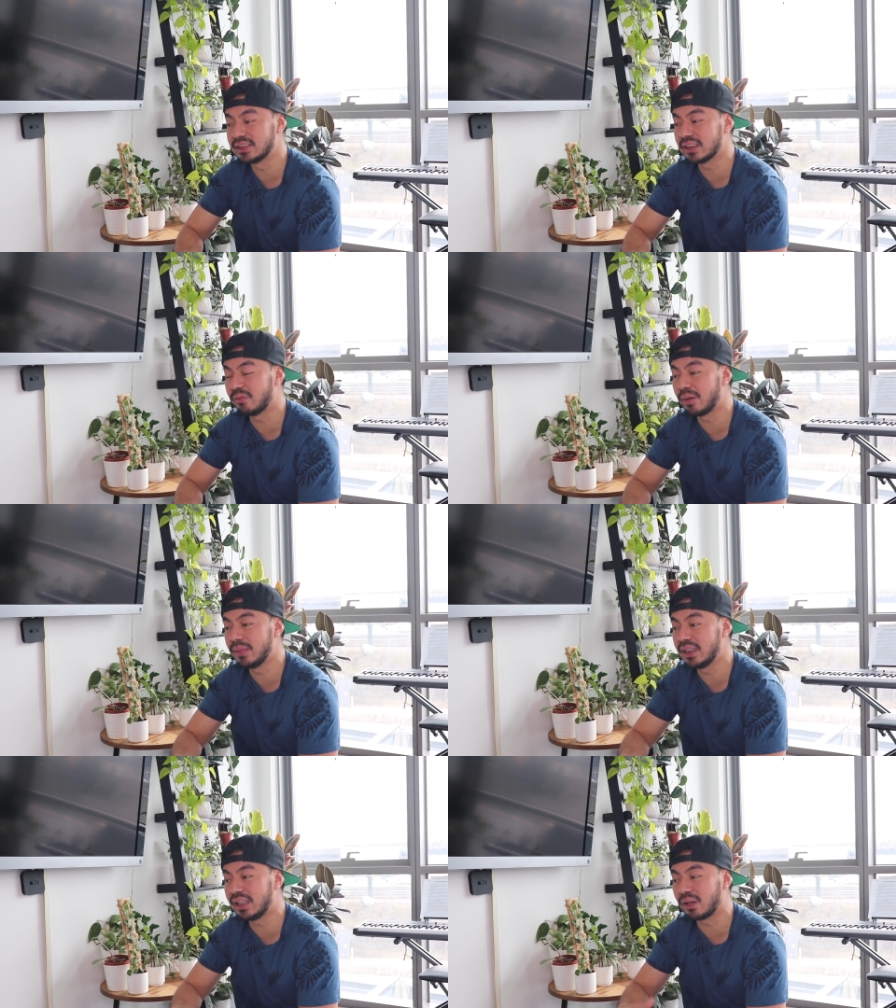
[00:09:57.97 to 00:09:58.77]
So for
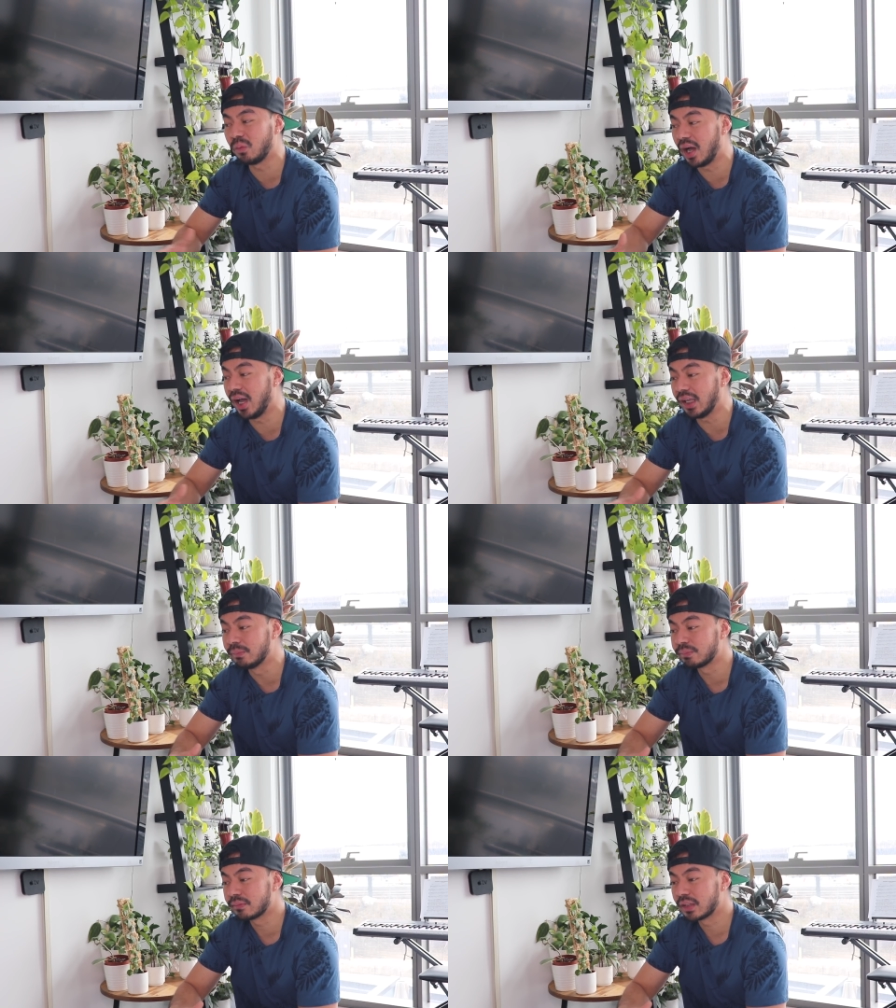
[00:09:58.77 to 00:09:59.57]
me, like why?
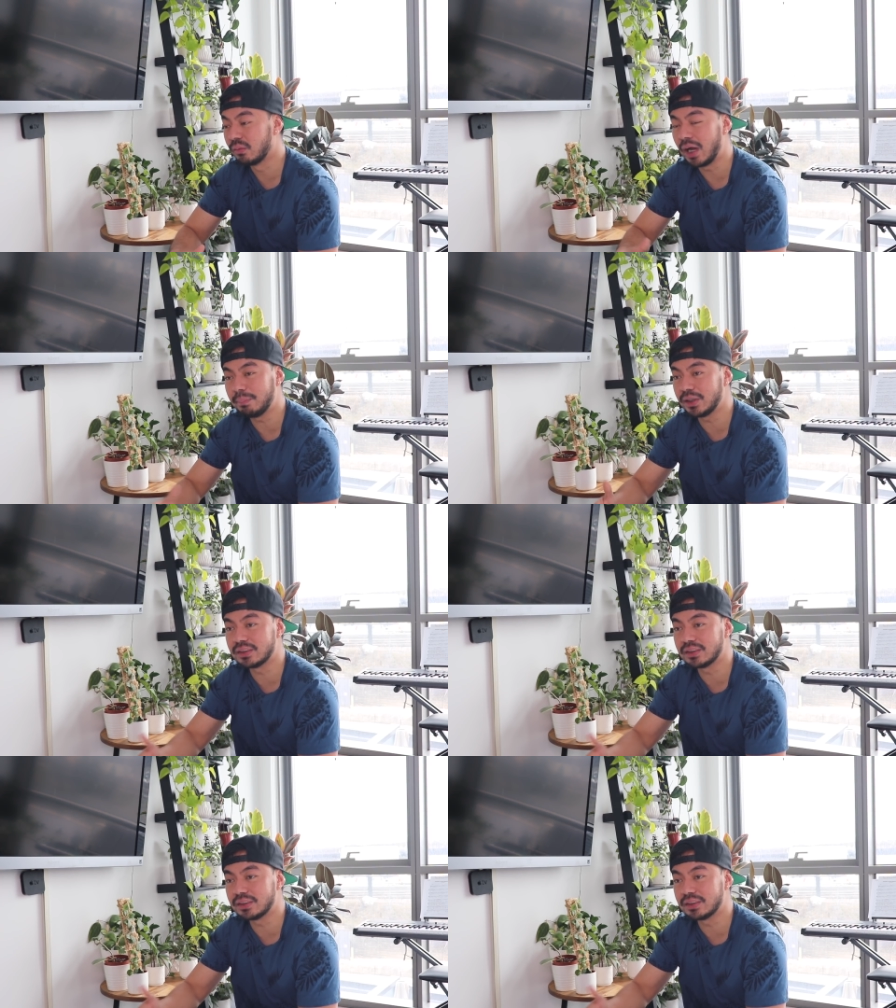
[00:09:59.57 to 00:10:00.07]
why put